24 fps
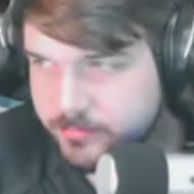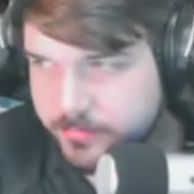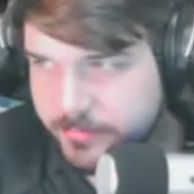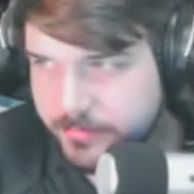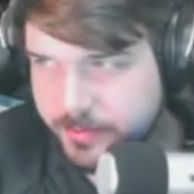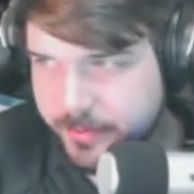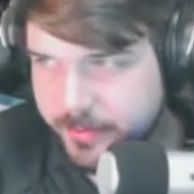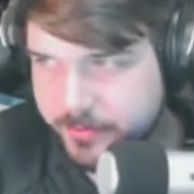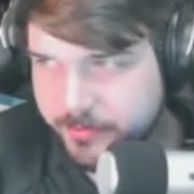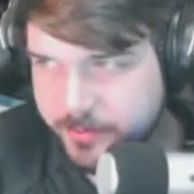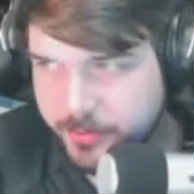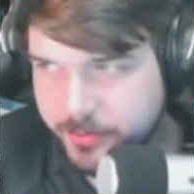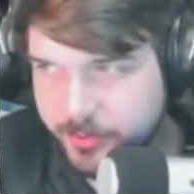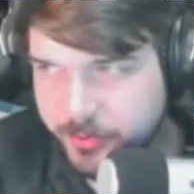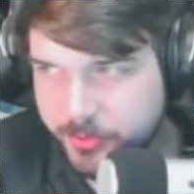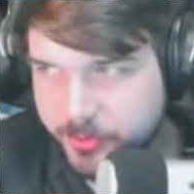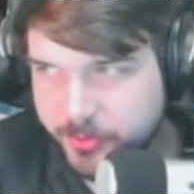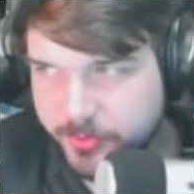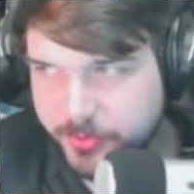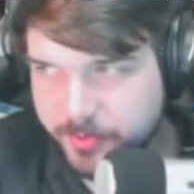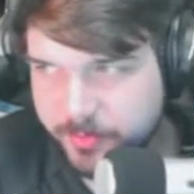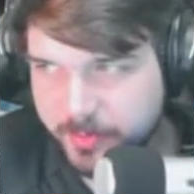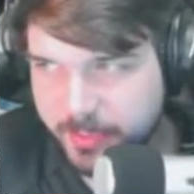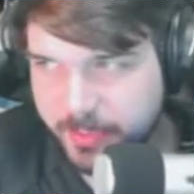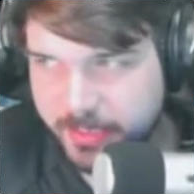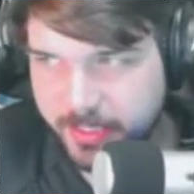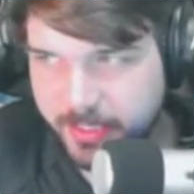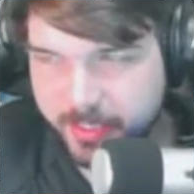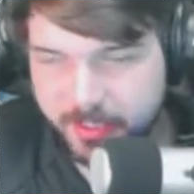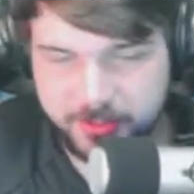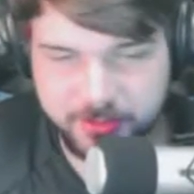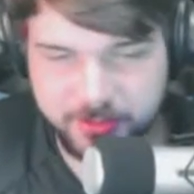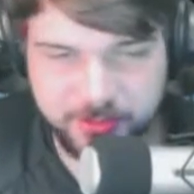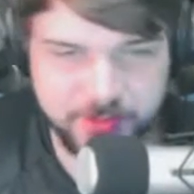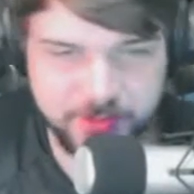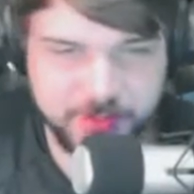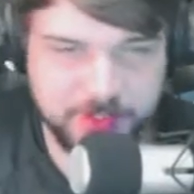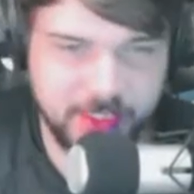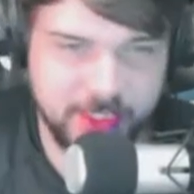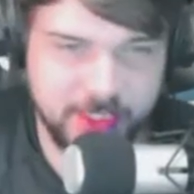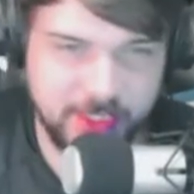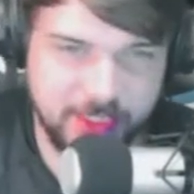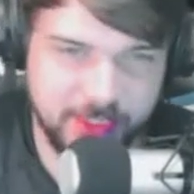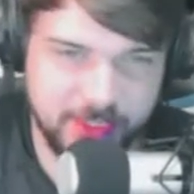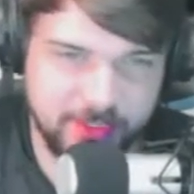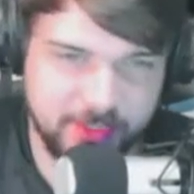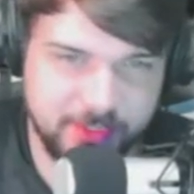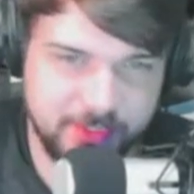you're new, you might not understand
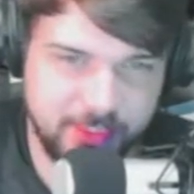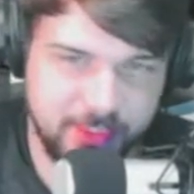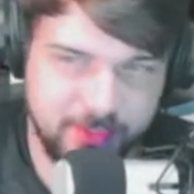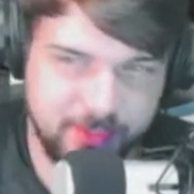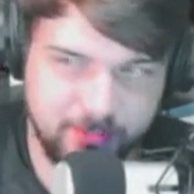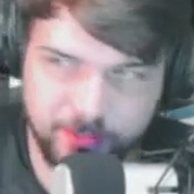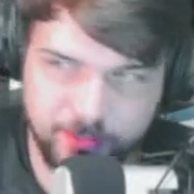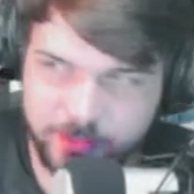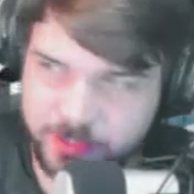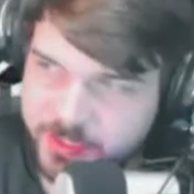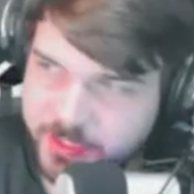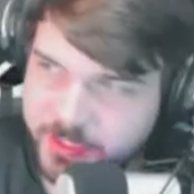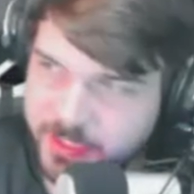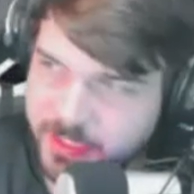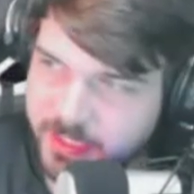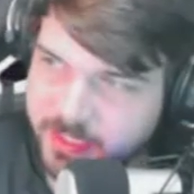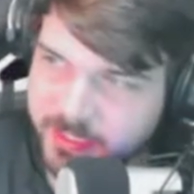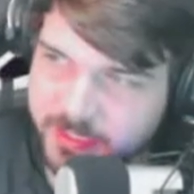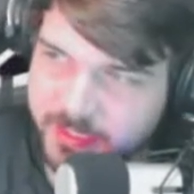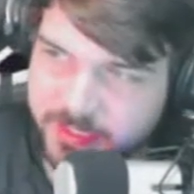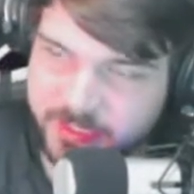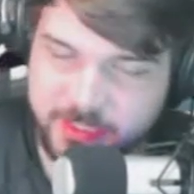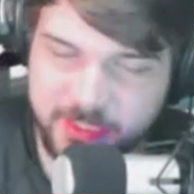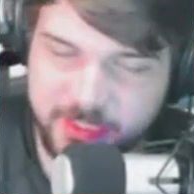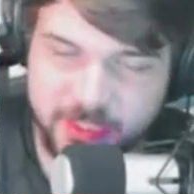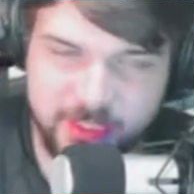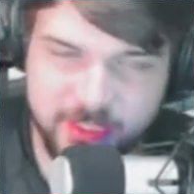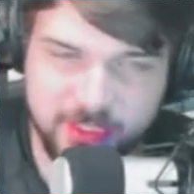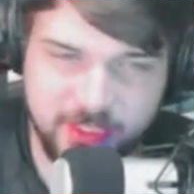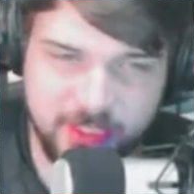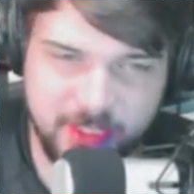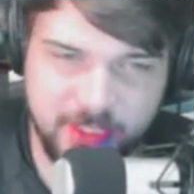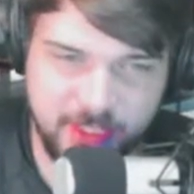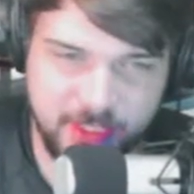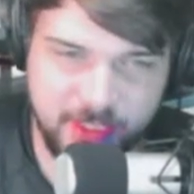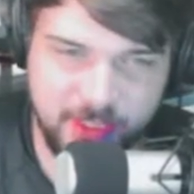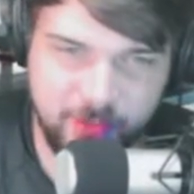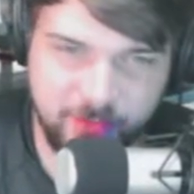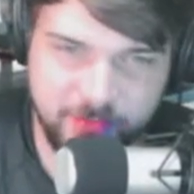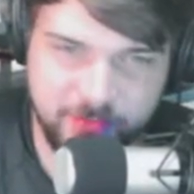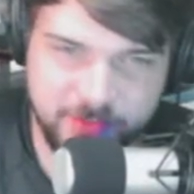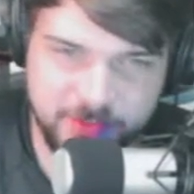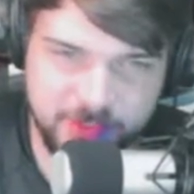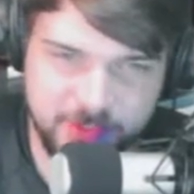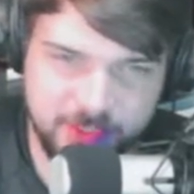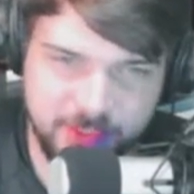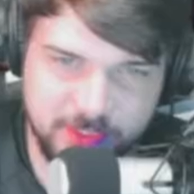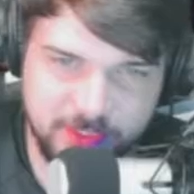how the game works yet, and it helps
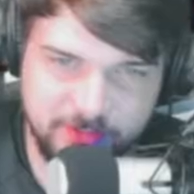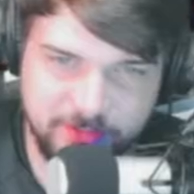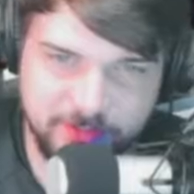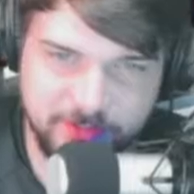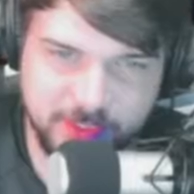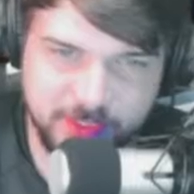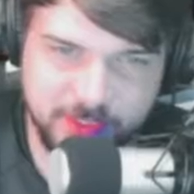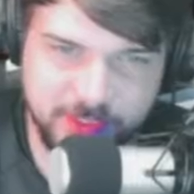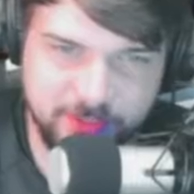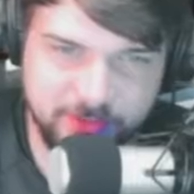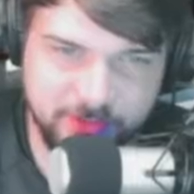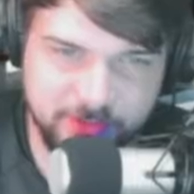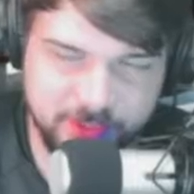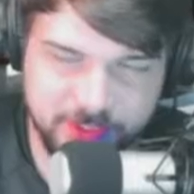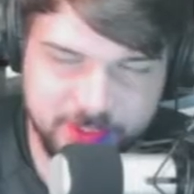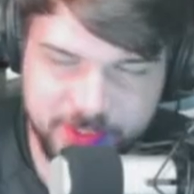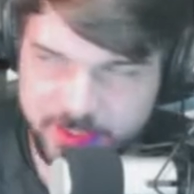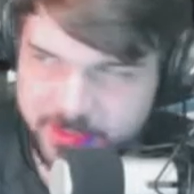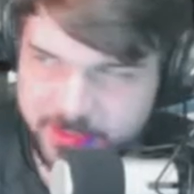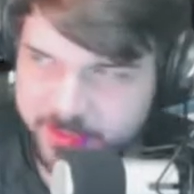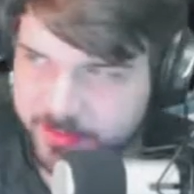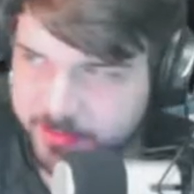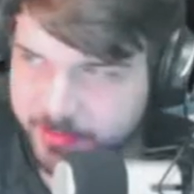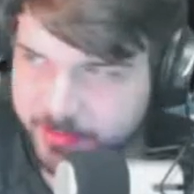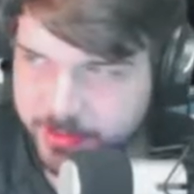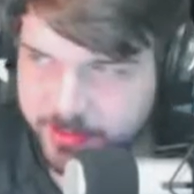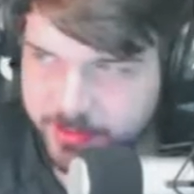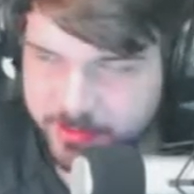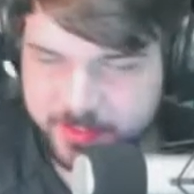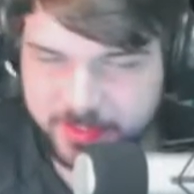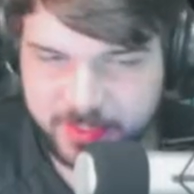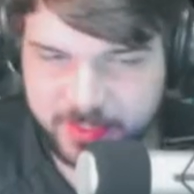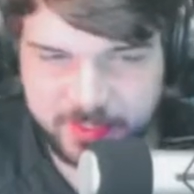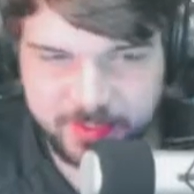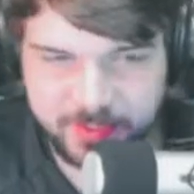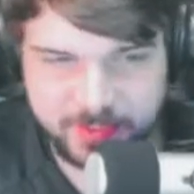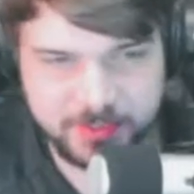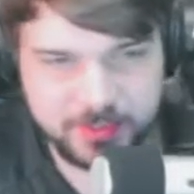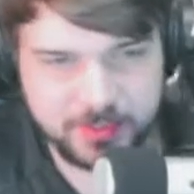to definitely understand some of those things.